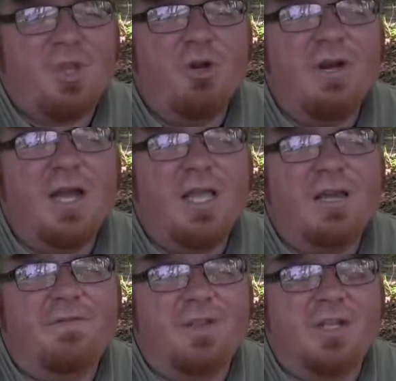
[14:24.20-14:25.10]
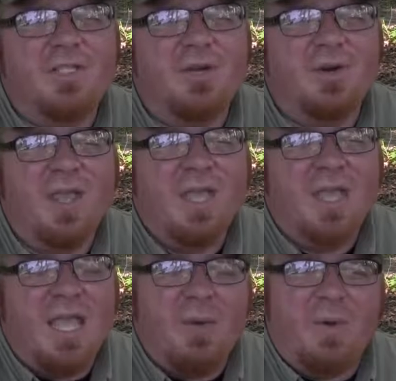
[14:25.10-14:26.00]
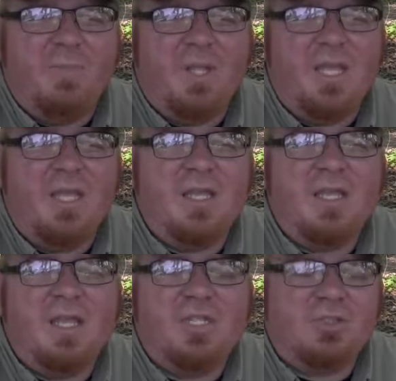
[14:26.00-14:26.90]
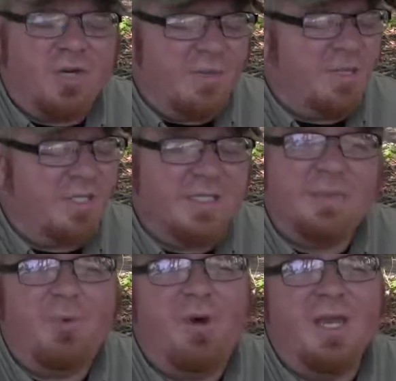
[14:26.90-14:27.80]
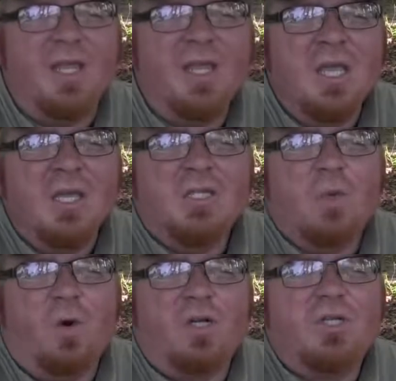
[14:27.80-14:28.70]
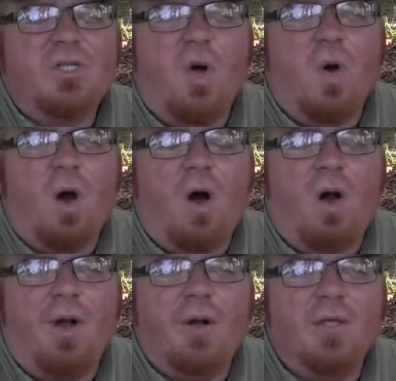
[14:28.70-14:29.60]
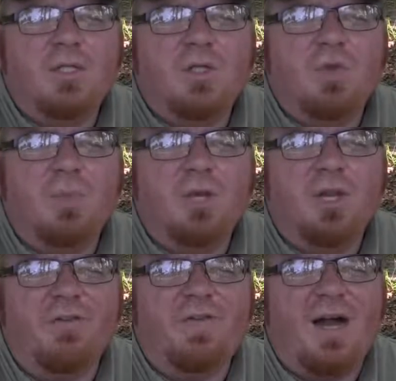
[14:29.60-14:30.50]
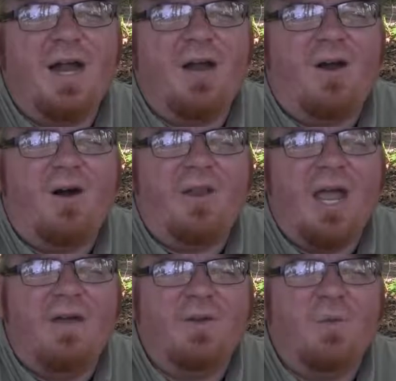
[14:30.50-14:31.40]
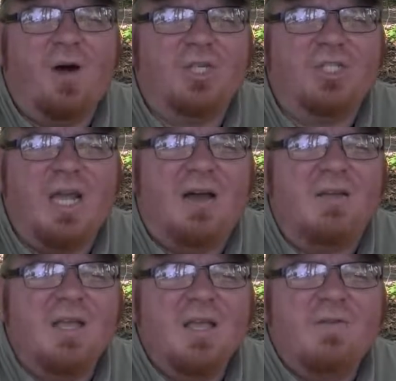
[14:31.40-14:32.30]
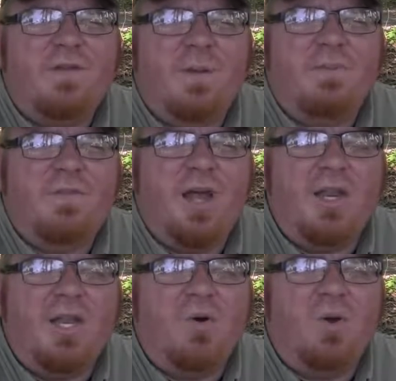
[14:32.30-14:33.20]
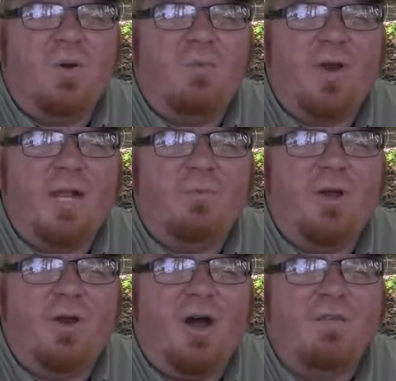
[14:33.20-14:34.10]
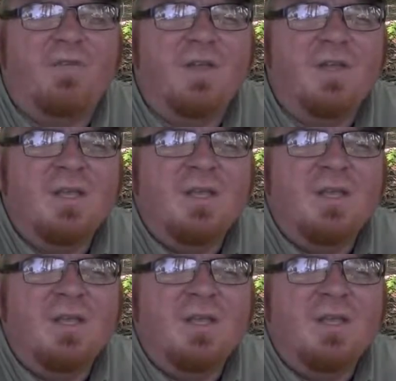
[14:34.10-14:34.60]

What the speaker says: you're not in a flood zone. It would be extremely disappointing to work so hard to build a fire, all to have it washed out from flooding or rain runoff.